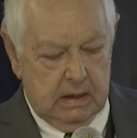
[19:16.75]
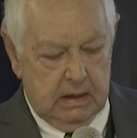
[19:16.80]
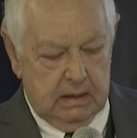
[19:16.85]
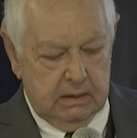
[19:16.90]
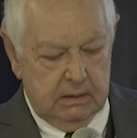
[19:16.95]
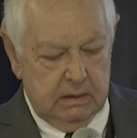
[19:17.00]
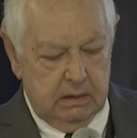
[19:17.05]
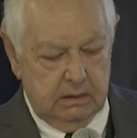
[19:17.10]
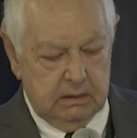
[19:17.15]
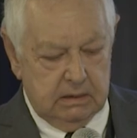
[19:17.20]
And
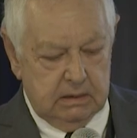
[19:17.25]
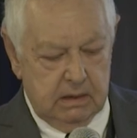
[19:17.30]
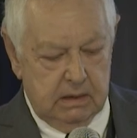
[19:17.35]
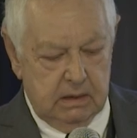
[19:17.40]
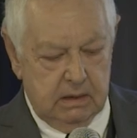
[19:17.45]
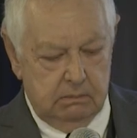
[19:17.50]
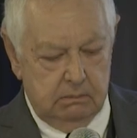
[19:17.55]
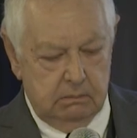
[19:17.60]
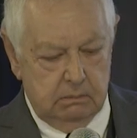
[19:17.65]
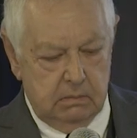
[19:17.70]
I think
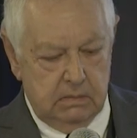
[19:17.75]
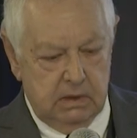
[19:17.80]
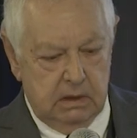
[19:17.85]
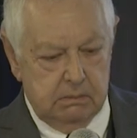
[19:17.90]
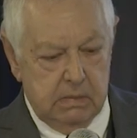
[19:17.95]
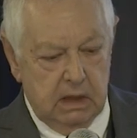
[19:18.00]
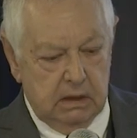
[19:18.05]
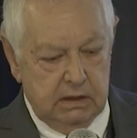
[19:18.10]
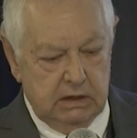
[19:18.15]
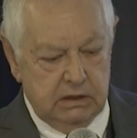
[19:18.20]
Nick
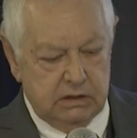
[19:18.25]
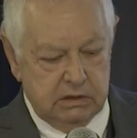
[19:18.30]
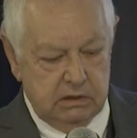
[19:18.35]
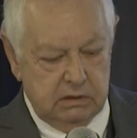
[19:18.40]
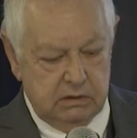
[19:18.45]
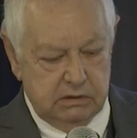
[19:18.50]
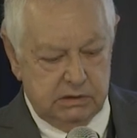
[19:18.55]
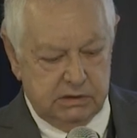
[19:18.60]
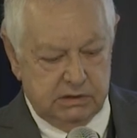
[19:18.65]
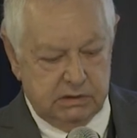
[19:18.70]

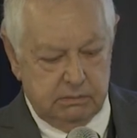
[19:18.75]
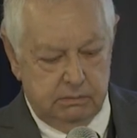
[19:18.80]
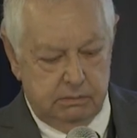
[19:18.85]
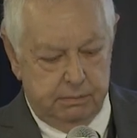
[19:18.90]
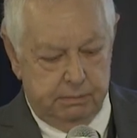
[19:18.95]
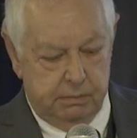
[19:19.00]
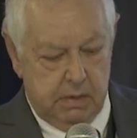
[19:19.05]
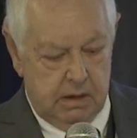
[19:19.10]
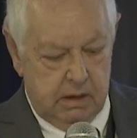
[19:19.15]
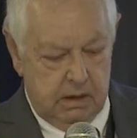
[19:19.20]
Millington's
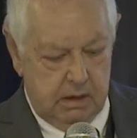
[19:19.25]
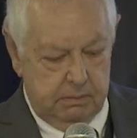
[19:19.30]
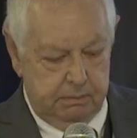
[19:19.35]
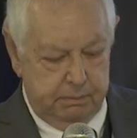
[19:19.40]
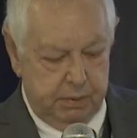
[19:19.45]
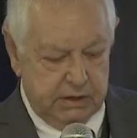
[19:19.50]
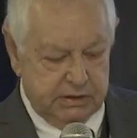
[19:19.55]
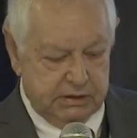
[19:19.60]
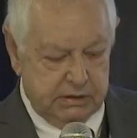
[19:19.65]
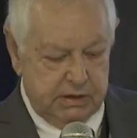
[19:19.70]

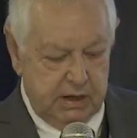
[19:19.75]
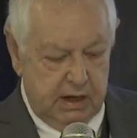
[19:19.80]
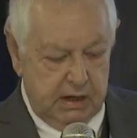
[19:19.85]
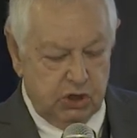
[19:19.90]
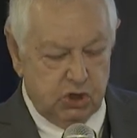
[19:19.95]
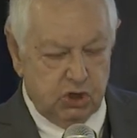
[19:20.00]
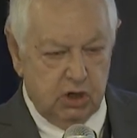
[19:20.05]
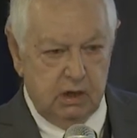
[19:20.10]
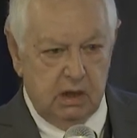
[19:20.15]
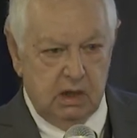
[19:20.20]

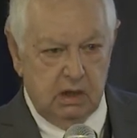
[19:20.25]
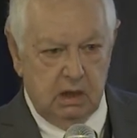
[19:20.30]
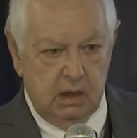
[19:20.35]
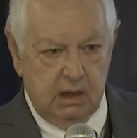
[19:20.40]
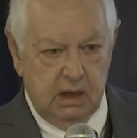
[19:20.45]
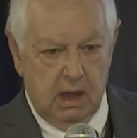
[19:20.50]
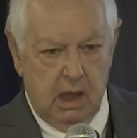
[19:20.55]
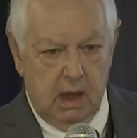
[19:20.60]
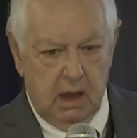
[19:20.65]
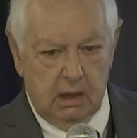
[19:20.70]
presentation
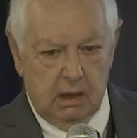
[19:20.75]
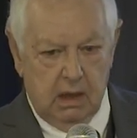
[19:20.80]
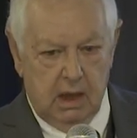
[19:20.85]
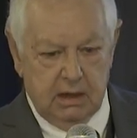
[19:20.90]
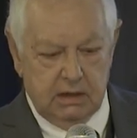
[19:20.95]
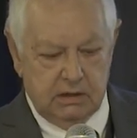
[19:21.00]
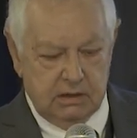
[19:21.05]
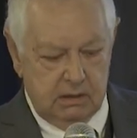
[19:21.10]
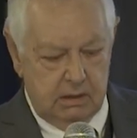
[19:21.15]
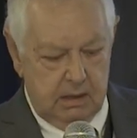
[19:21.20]
earlier
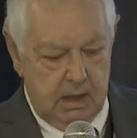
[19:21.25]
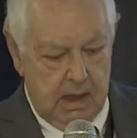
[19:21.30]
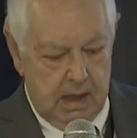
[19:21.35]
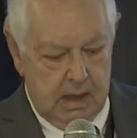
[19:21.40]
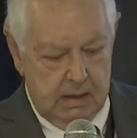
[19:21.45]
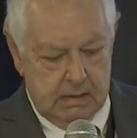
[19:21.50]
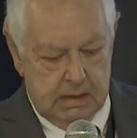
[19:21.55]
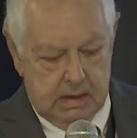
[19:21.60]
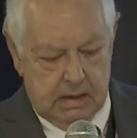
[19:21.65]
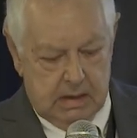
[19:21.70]
highlighted that.